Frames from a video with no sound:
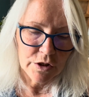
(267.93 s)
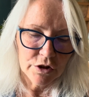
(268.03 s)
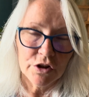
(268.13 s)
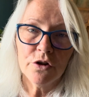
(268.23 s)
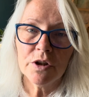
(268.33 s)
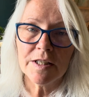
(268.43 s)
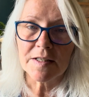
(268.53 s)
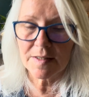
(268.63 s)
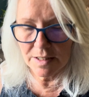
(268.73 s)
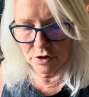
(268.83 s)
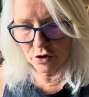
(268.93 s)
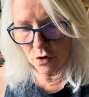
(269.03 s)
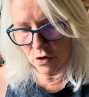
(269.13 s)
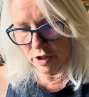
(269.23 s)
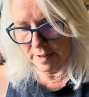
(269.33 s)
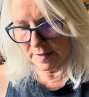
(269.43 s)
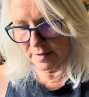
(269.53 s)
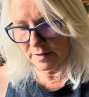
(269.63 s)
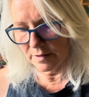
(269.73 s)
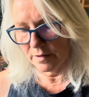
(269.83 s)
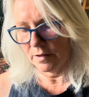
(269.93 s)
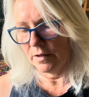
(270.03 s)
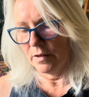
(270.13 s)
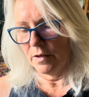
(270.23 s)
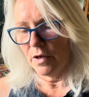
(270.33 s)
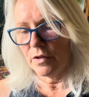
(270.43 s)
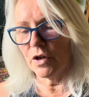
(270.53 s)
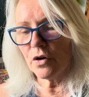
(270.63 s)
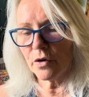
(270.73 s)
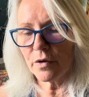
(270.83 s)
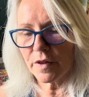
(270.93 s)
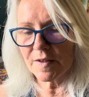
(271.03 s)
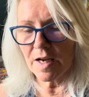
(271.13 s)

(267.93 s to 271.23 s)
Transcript: Uranus in Taurus. The earth is